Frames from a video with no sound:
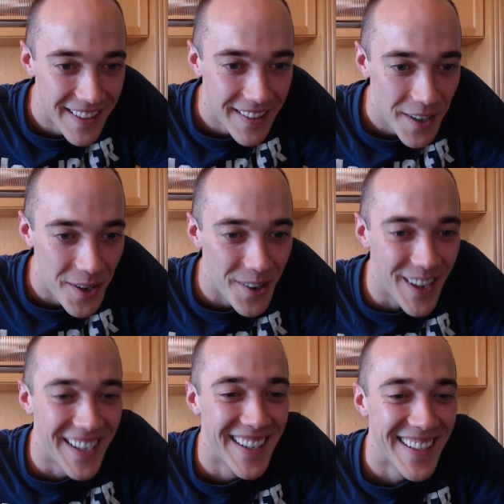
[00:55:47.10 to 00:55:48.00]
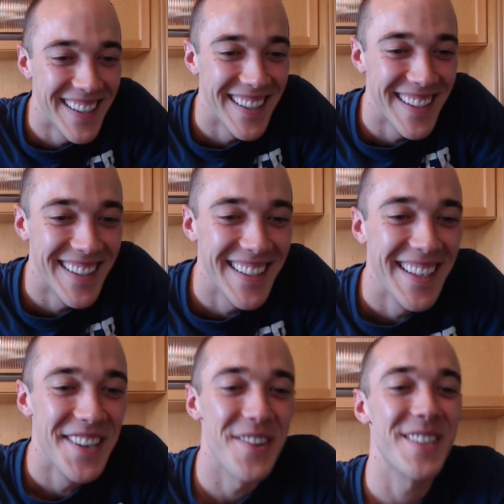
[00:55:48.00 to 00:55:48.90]
oh,
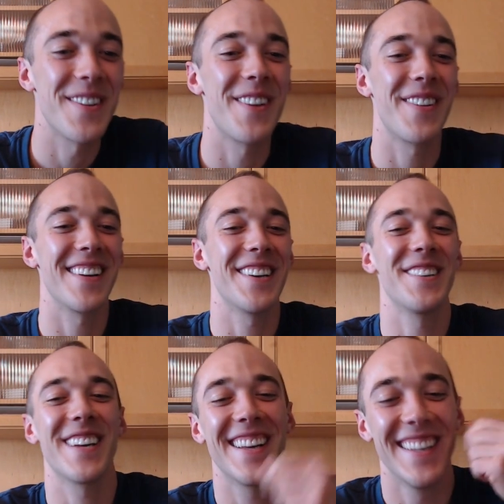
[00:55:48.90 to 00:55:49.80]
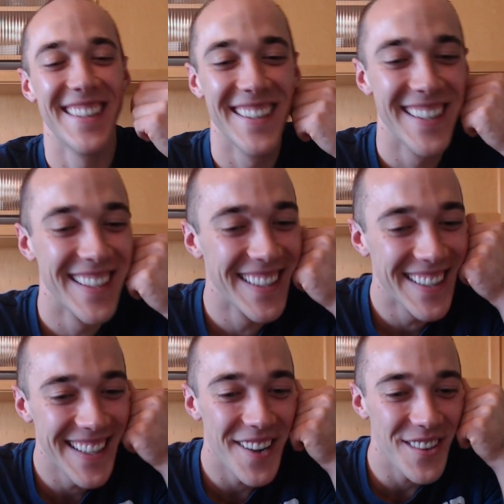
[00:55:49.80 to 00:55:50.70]
what's my okay?
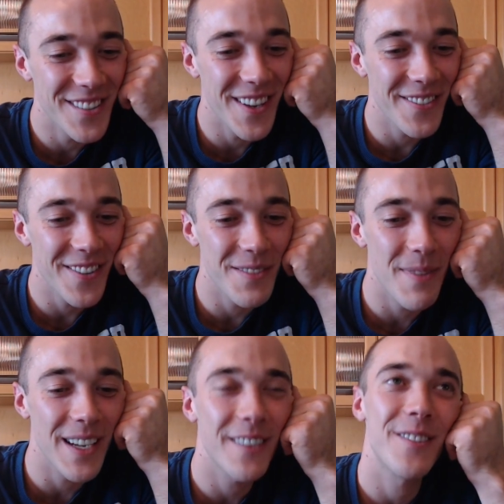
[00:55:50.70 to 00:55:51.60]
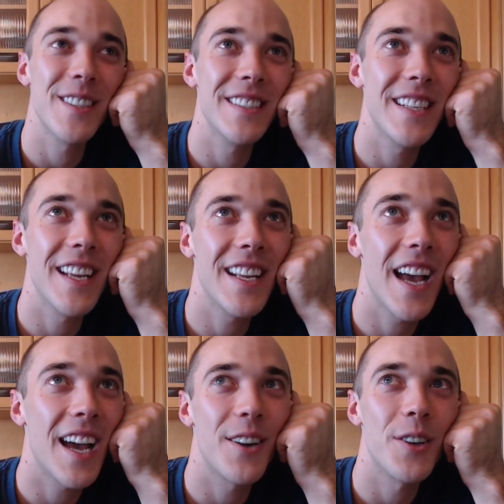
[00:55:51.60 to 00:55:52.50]
Yeah, what's my favorite bike I've ridden today?
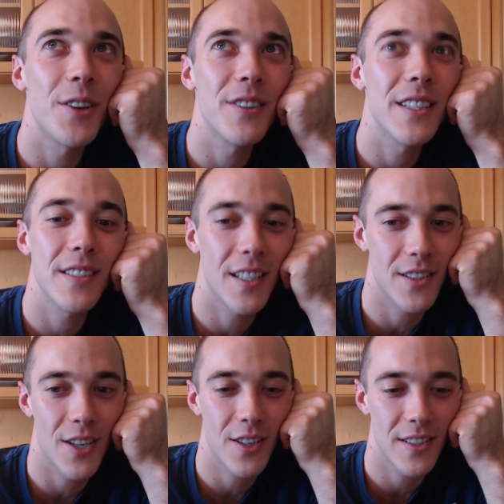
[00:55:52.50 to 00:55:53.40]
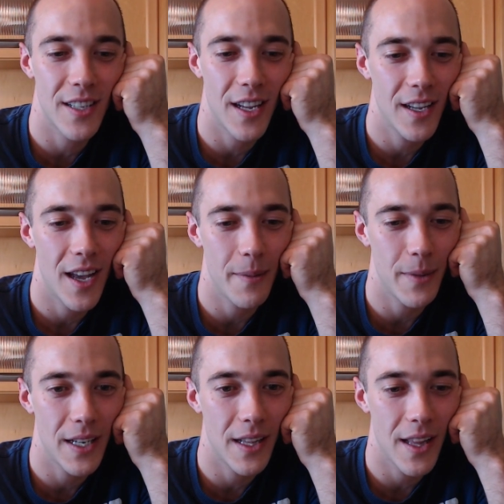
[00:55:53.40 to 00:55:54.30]
Yeah, I don't know. It's hard to say. I
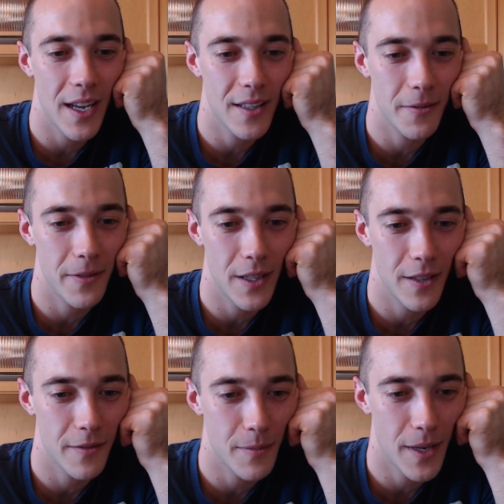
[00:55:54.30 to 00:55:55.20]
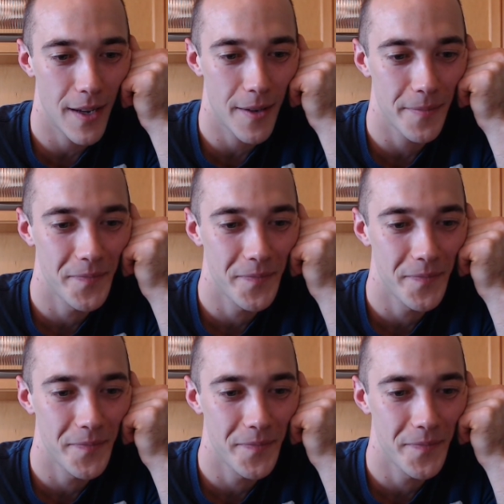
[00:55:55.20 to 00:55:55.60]
mean, I like the feeling of my um